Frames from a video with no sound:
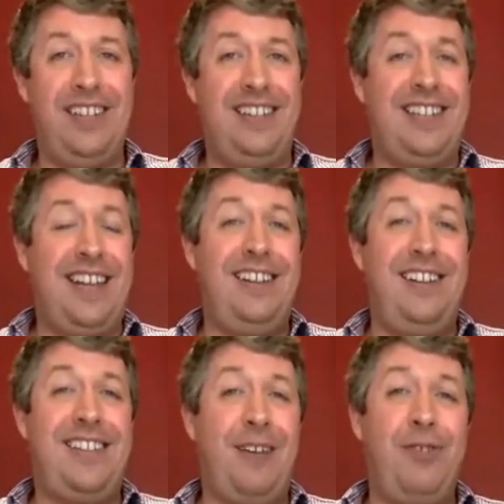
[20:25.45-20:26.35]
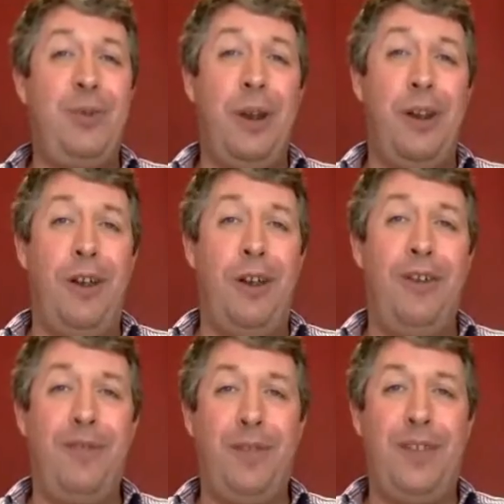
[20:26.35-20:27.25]
It tells you a lot
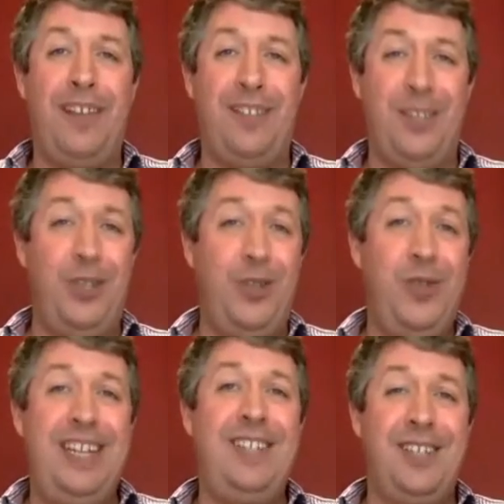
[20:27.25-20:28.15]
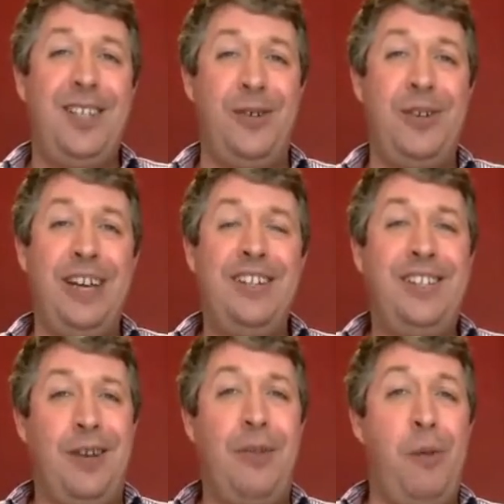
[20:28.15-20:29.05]
of the things that you need to do
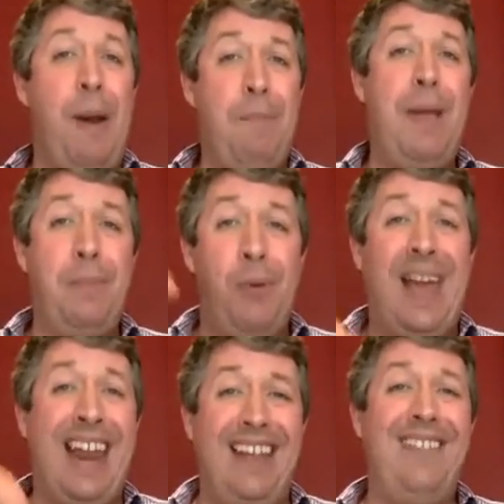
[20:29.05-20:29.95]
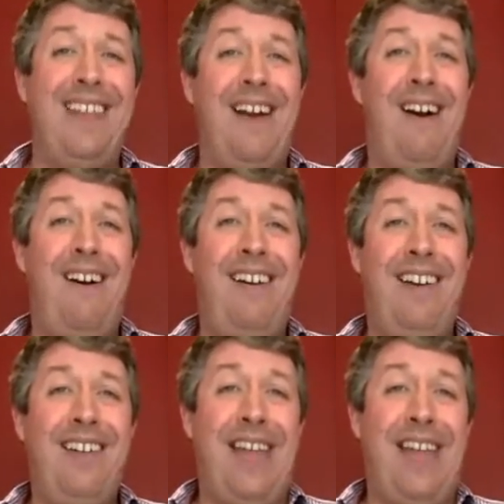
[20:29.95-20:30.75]
so that when people get in the car,